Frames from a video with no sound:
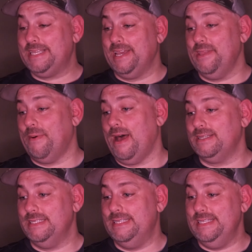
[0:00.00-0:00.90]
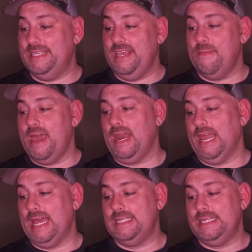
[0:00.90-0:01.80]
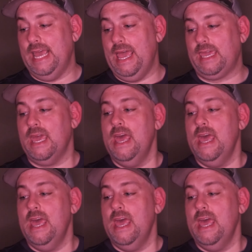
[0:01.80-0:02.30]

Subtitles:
thing in the box is the Z-Man Elastec